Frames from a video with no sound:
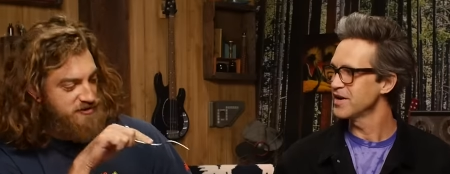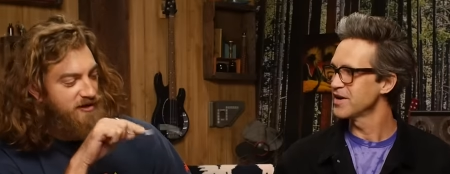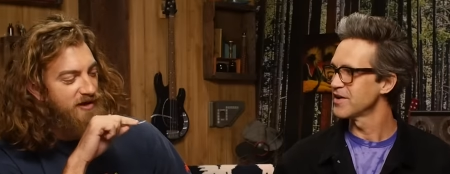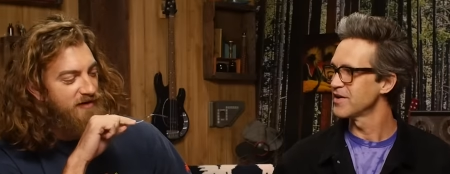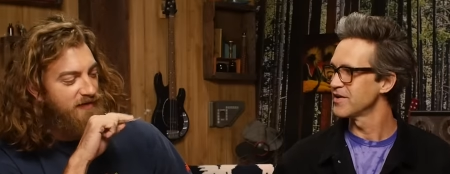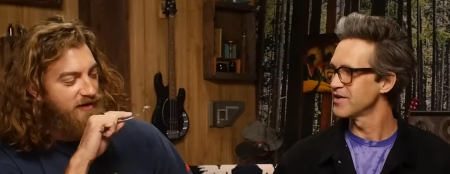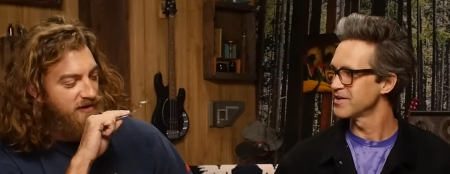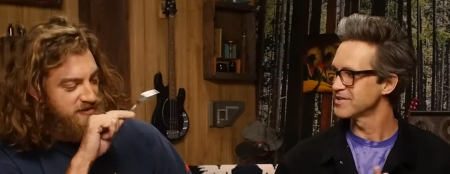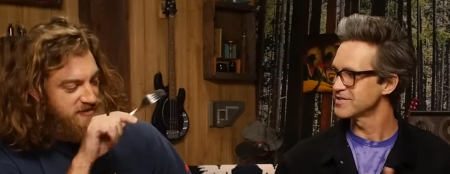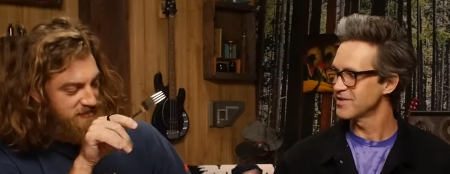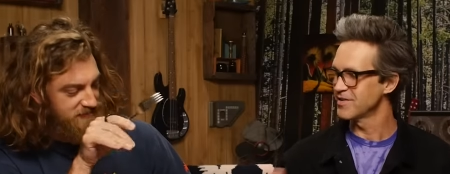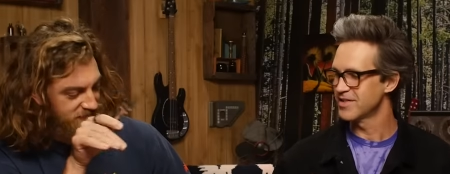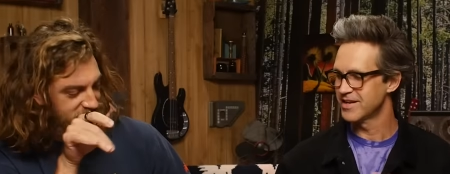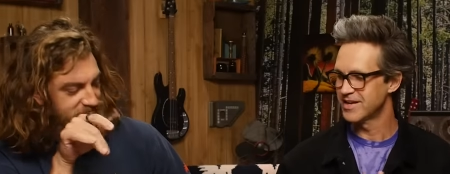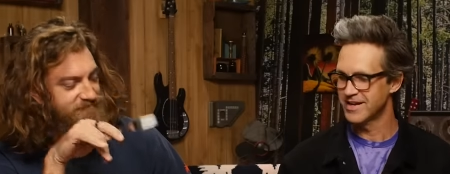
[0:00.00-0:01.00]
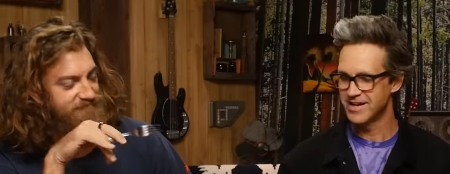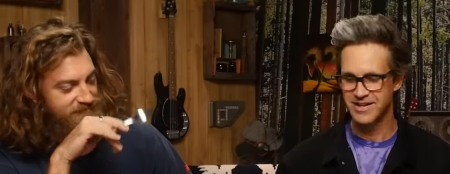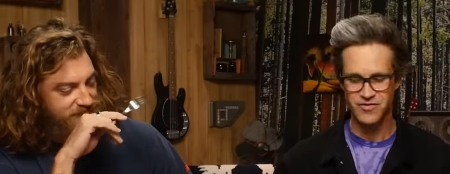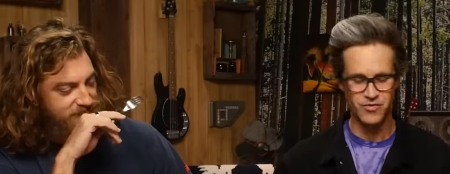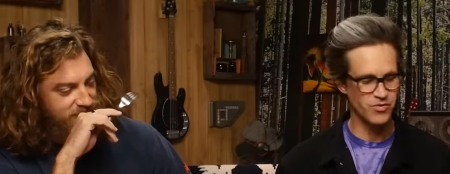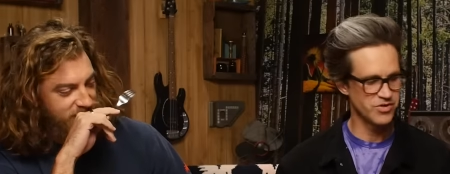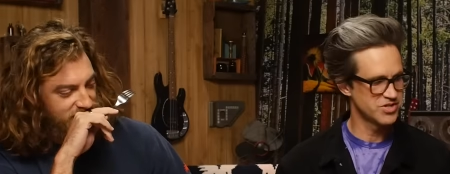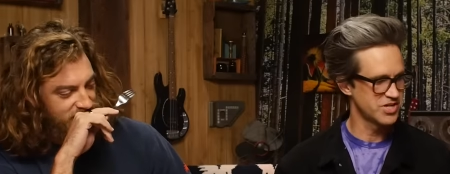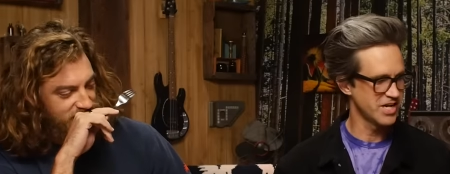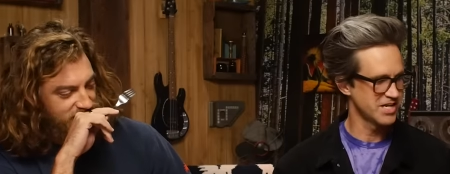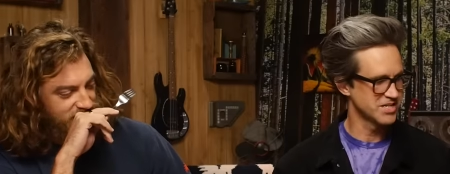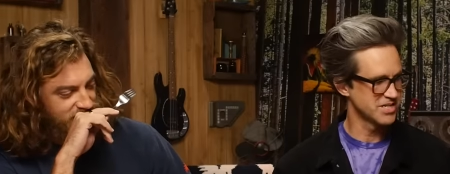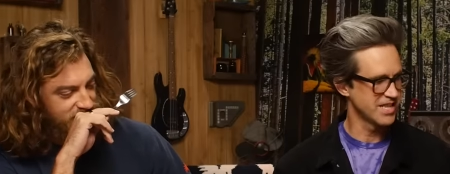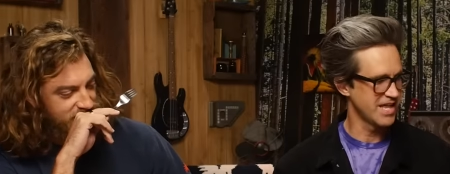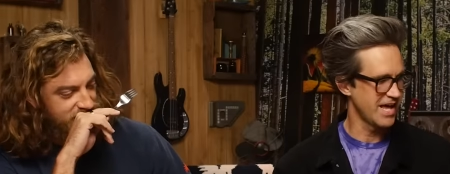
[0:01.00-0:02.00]
Speaker 1: here, so that at least we're
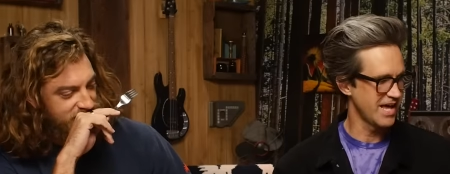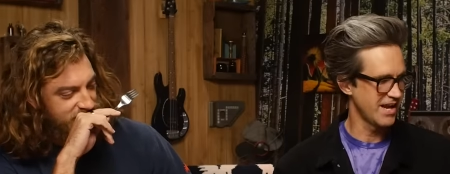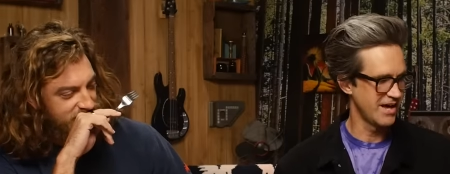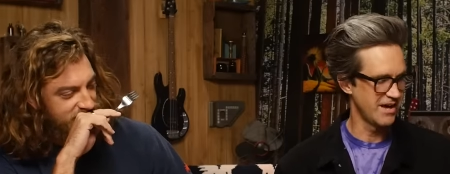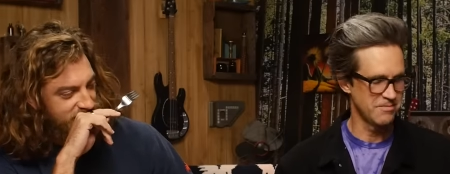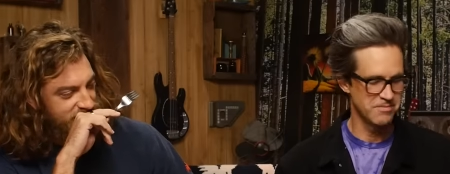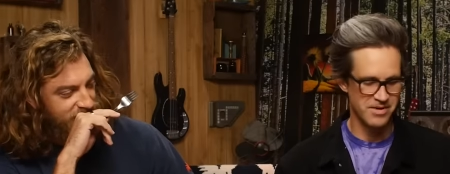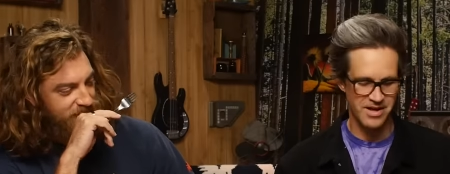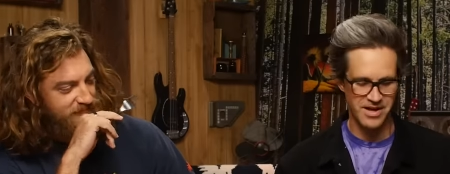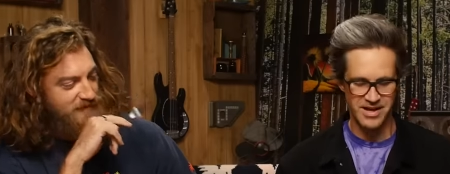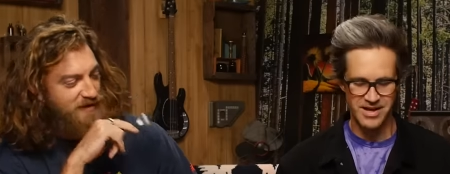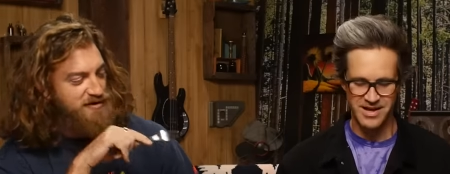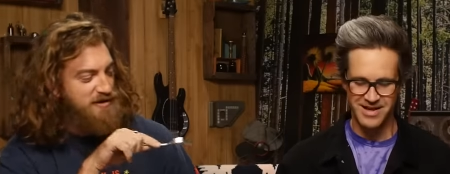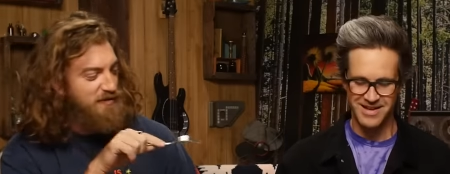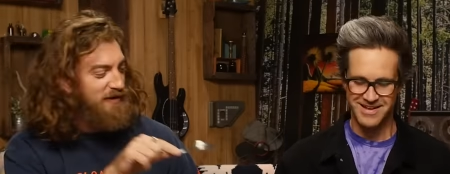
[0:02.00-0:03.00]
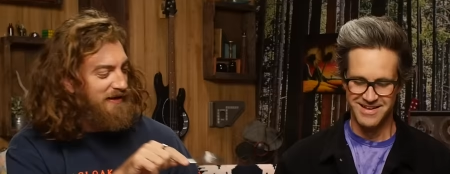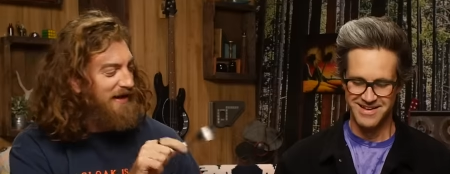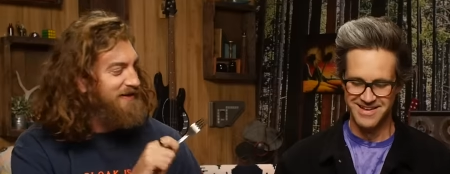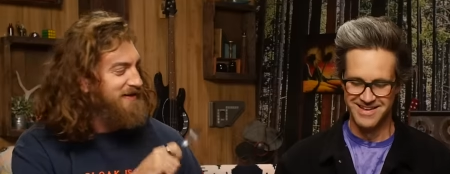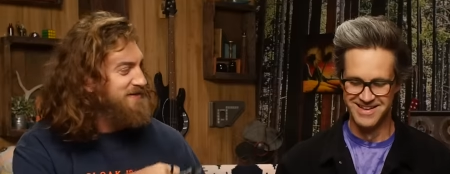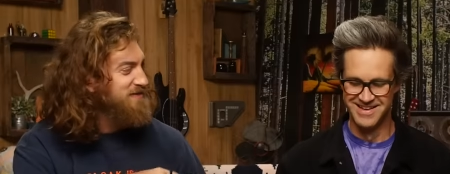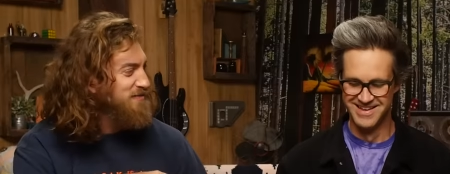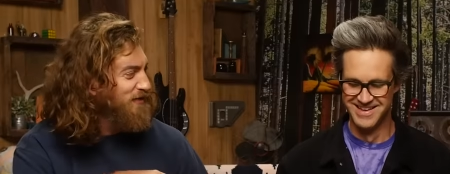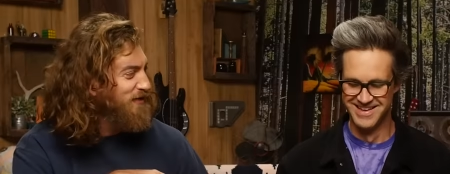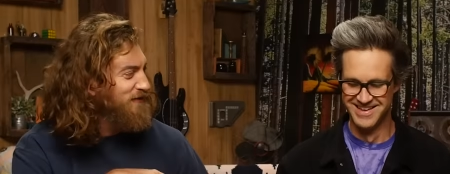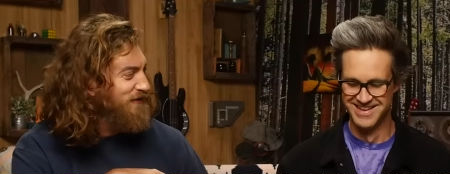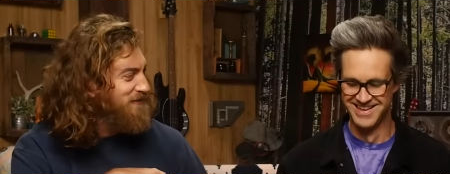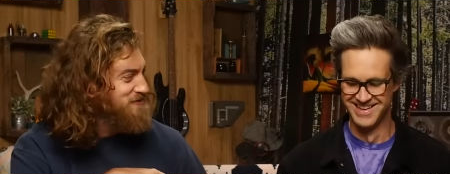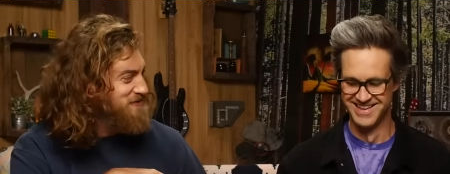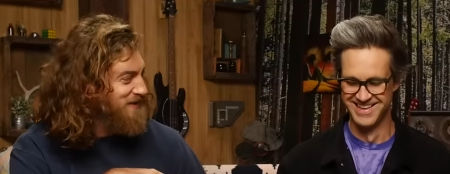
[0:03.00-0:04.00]
changing that up. So we'll like this one more
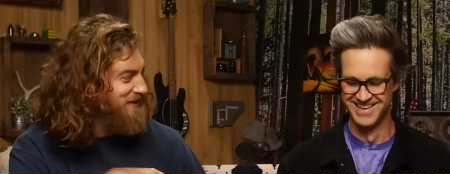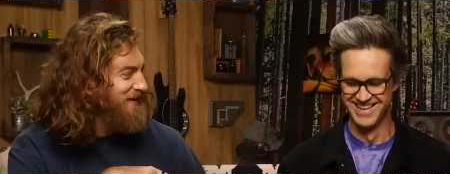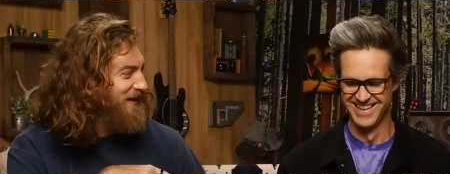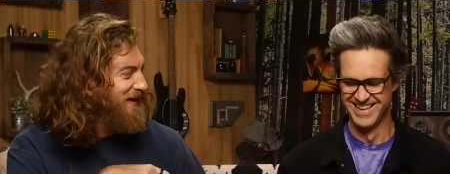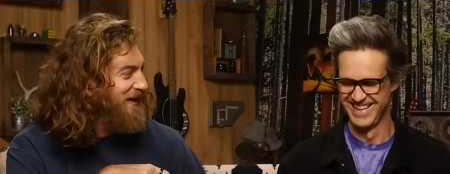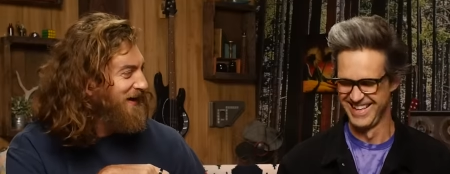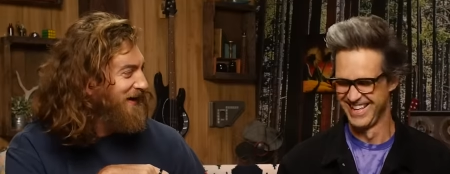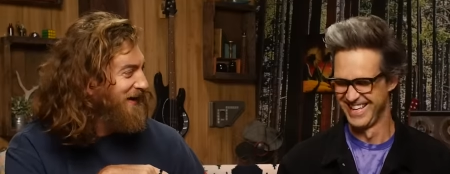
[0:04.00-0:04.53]
first. I